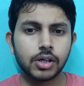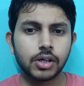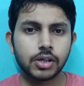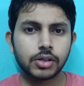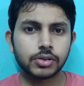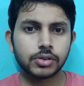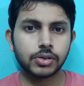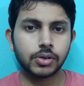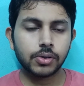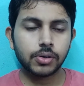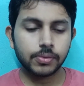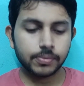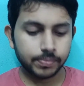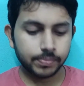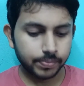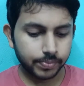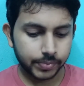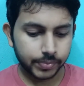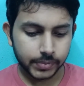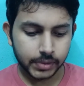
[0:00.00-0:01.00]
So
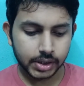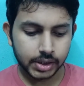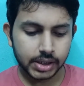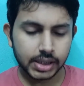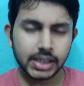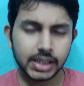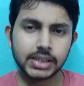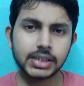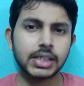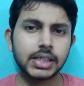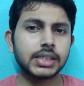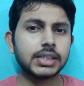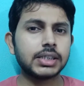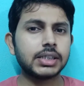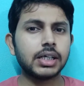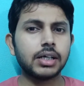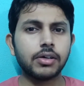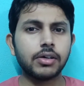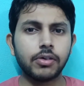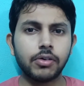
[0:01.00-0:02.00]
this is
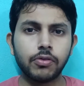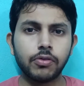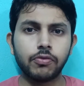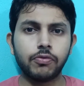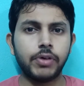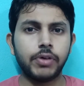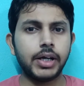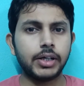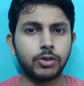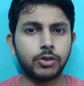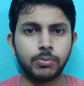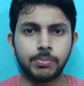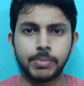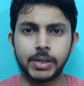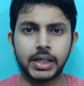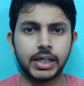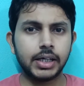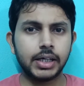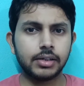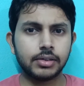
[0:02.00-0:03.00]
the way to
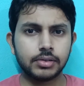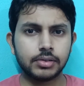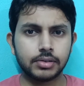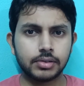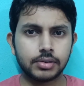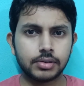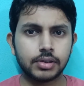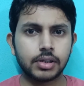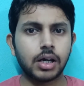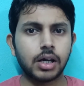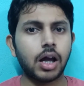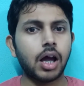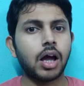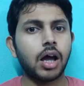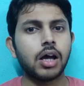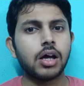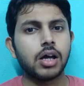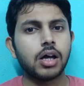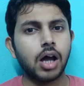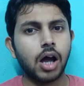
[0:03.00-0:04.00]
begin
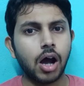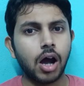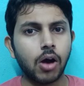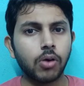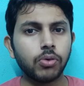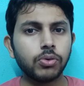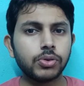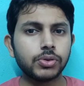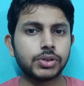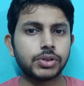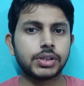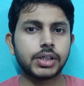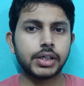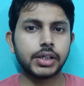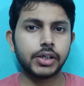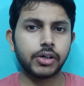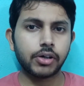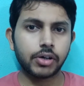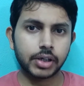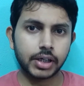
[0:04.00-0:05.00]
how to
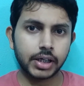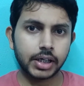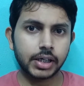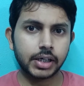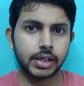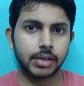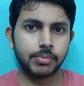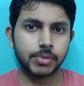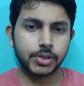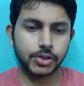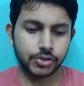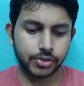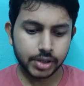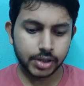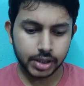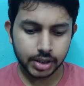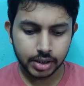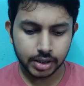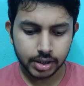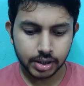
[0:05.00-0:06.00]
study organic
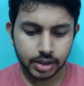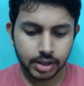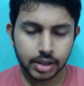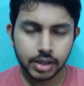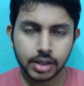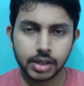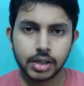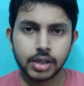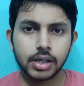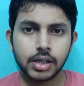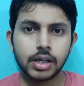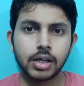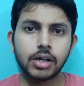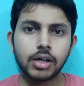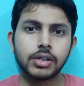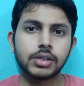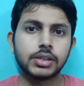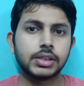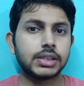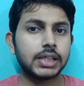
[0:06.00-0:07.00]
chemistry,
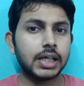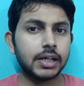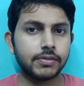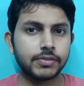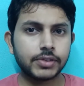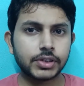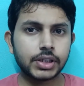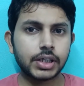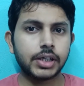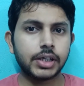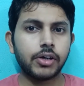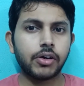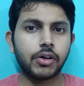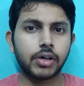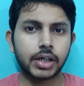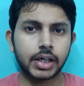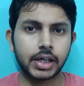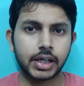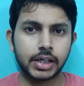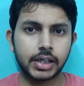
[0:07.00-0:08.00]
self-study
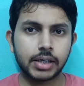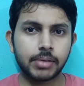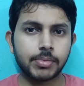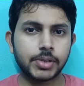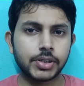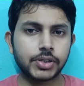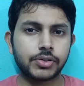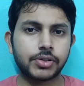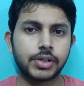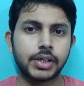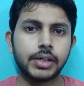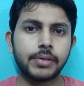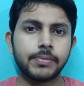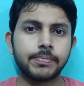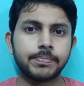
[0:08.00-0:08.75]
organic chemistry.